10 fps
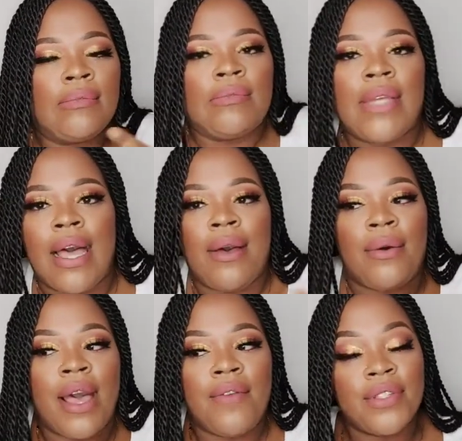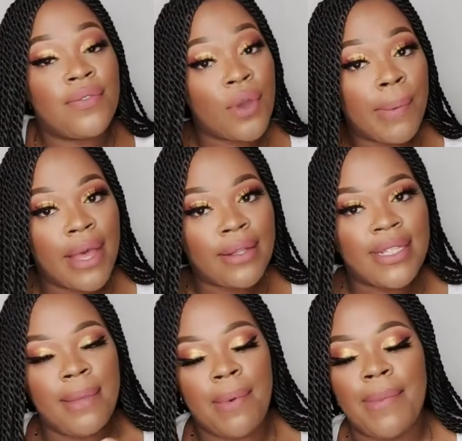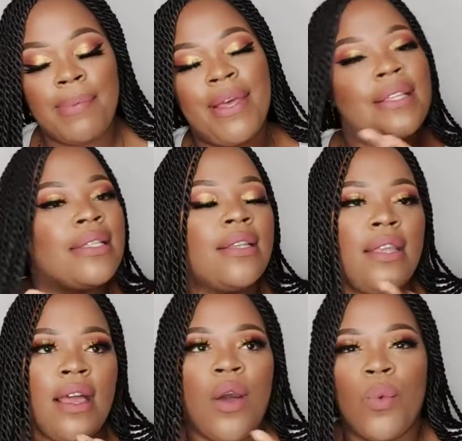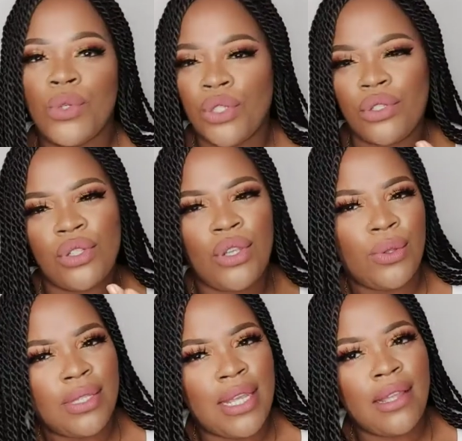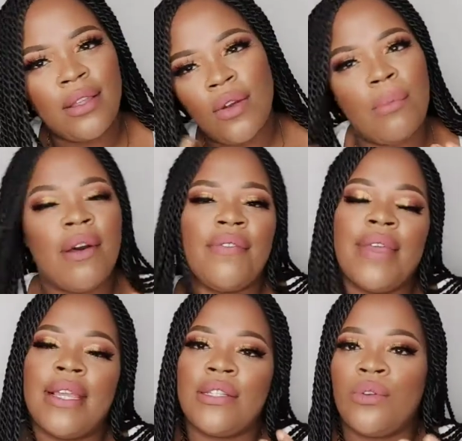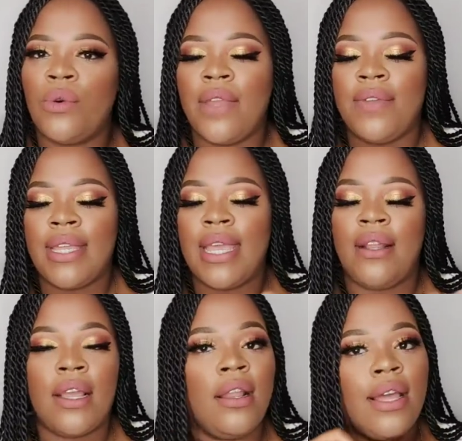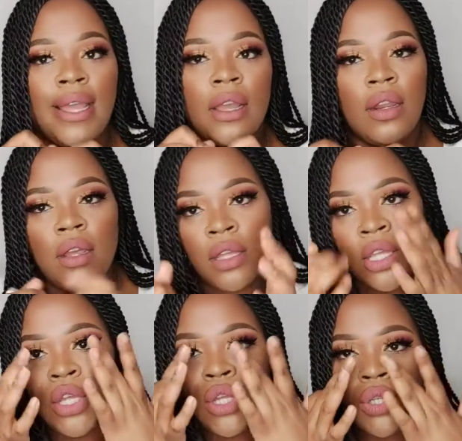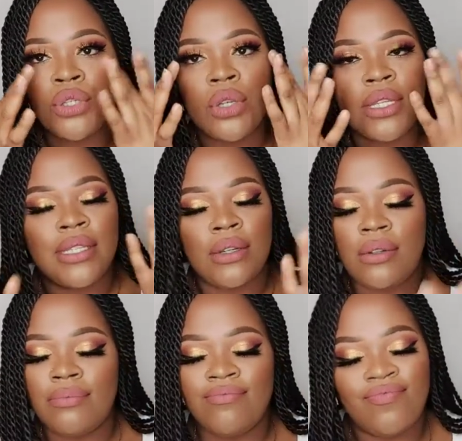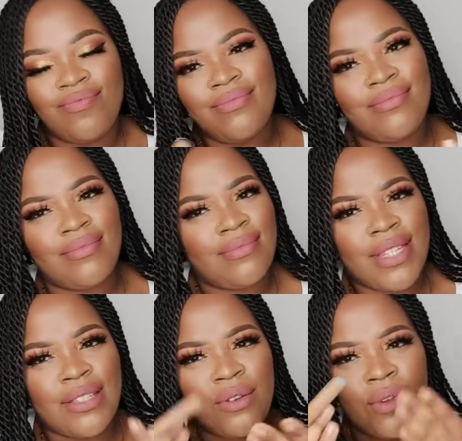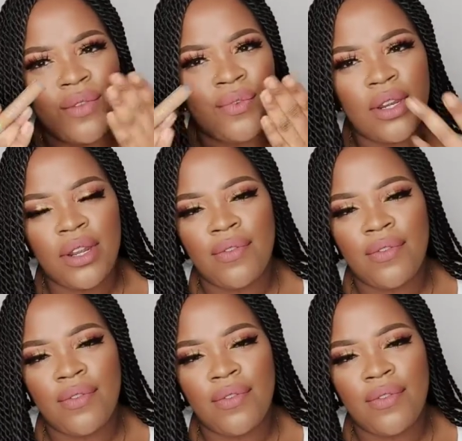how others feel about it. But me personally, I wouldn't use it on my face or even get like a lighter color to conceal. It's not really full enough.